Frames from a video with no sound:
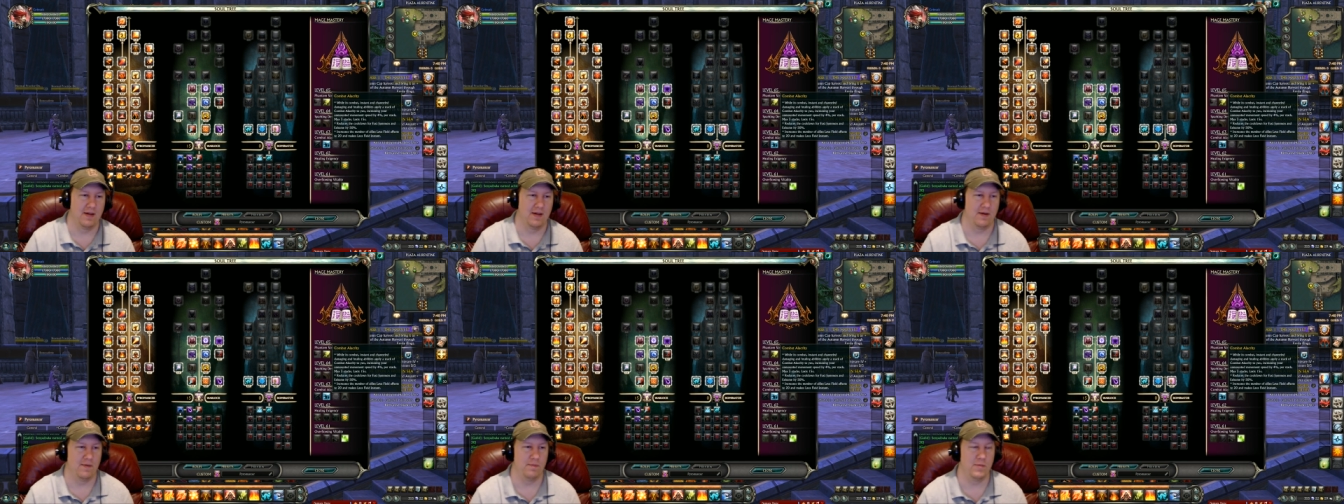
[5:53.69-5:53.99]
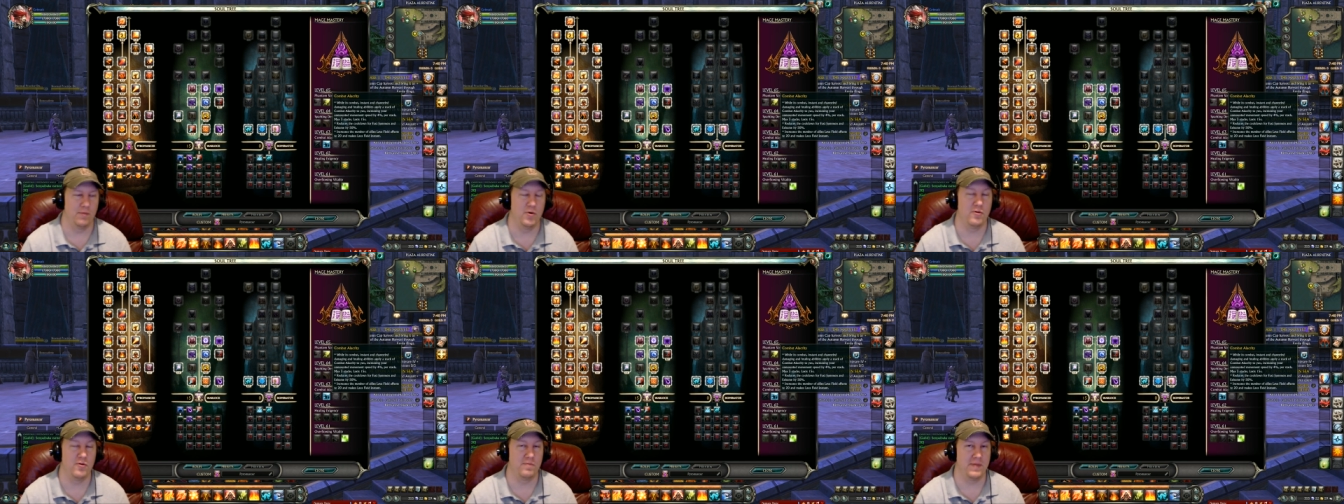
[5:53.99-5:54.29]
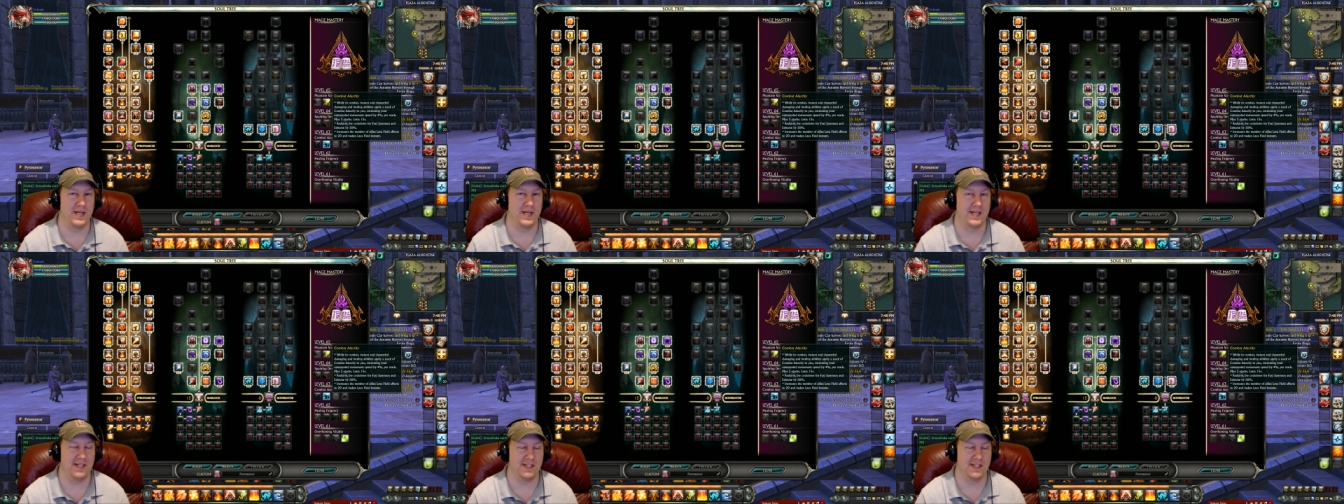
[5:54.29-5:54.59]

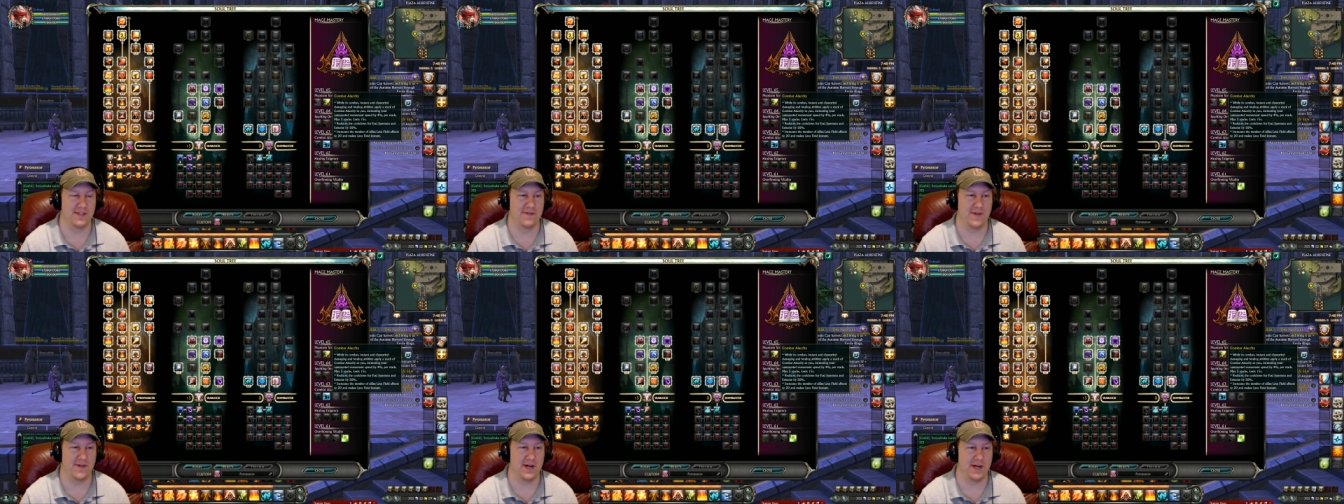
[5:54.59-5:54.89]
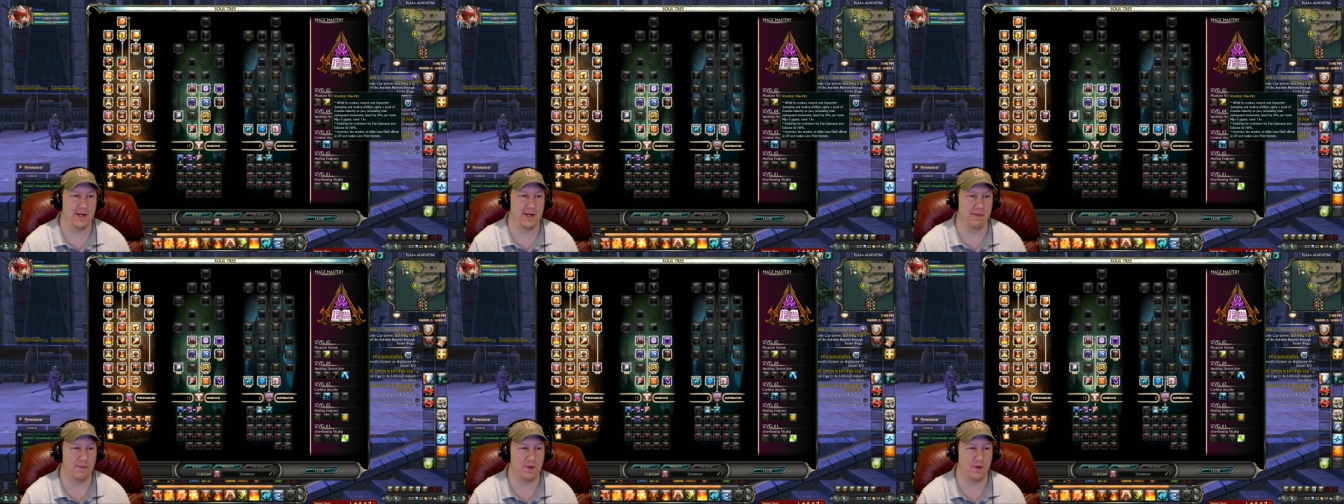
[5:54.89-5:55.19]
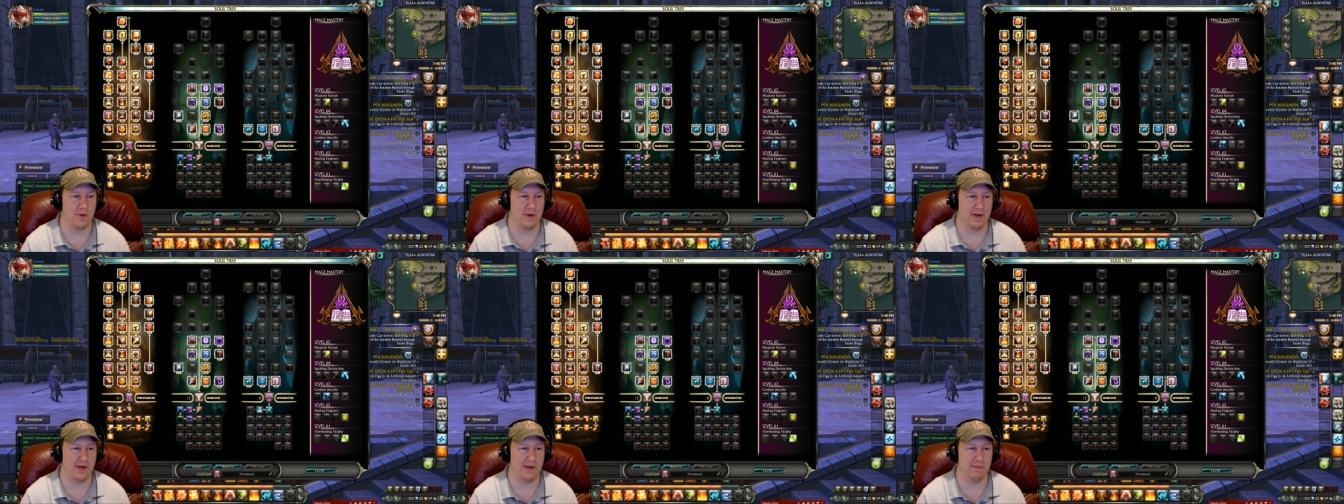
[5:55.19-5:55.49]
movement is very
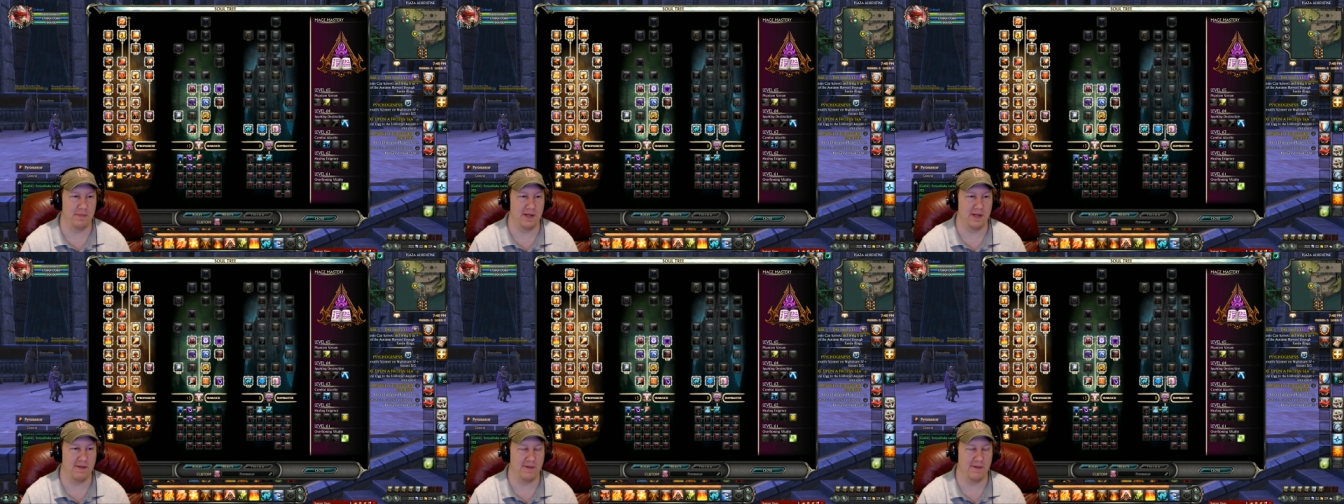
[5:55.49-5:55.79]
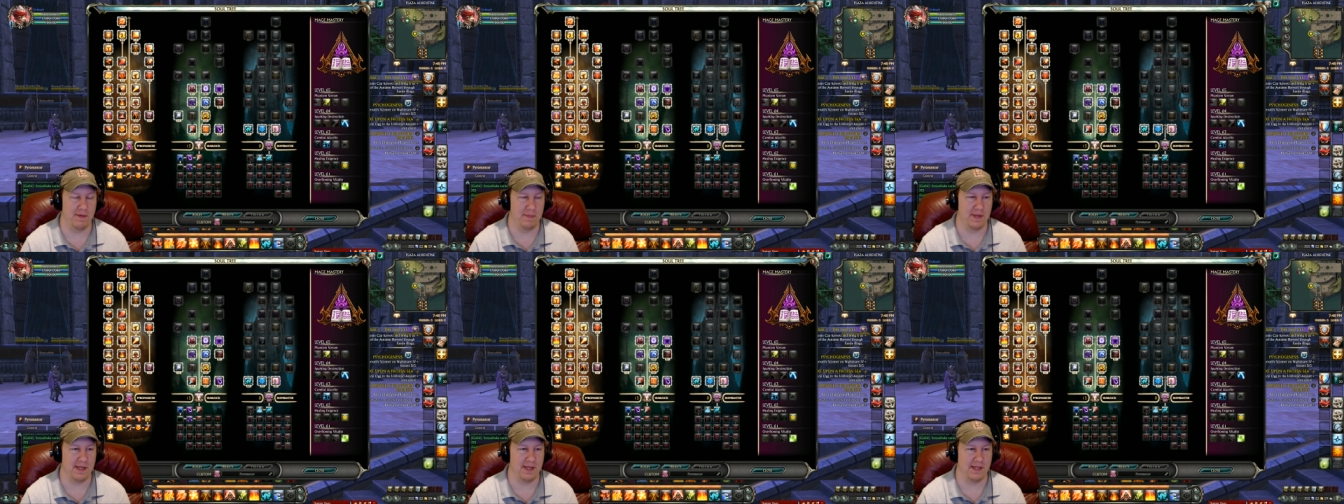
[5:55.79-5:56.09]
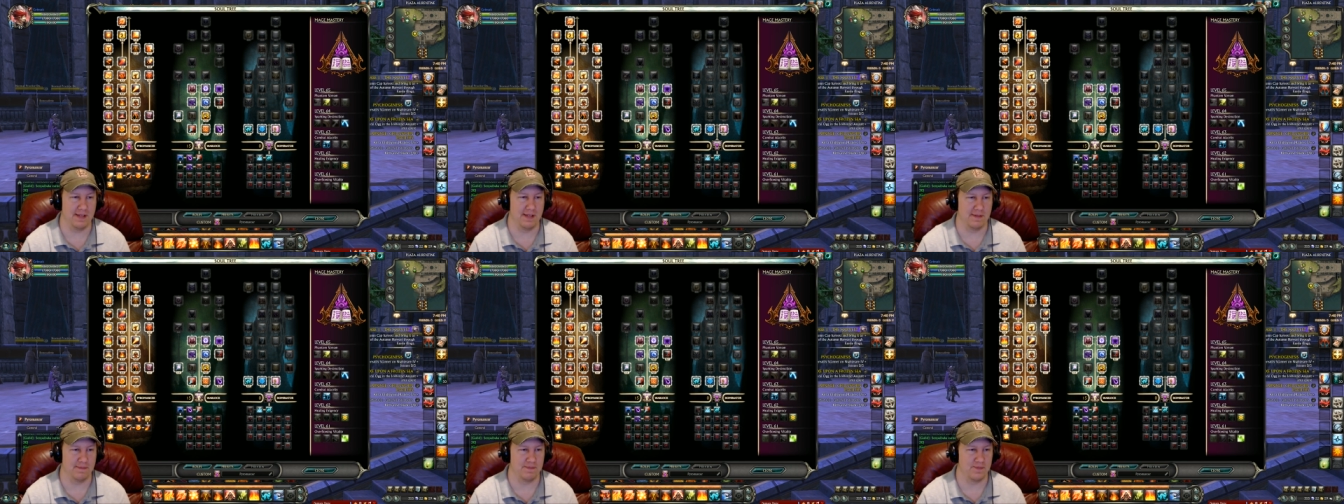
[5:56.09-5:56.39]
important in
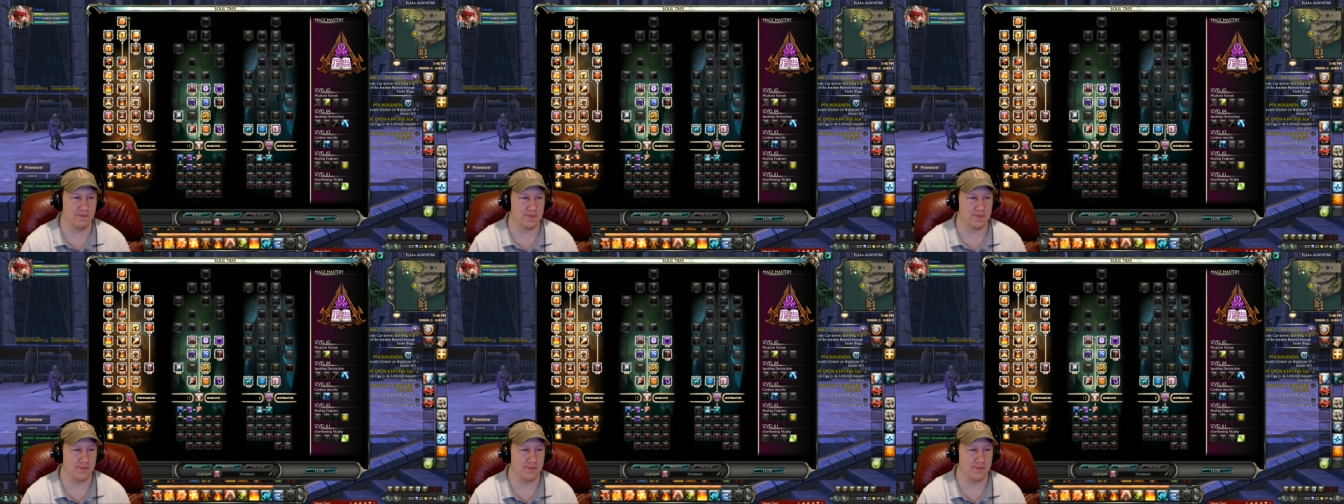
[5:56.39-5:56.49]
PvP,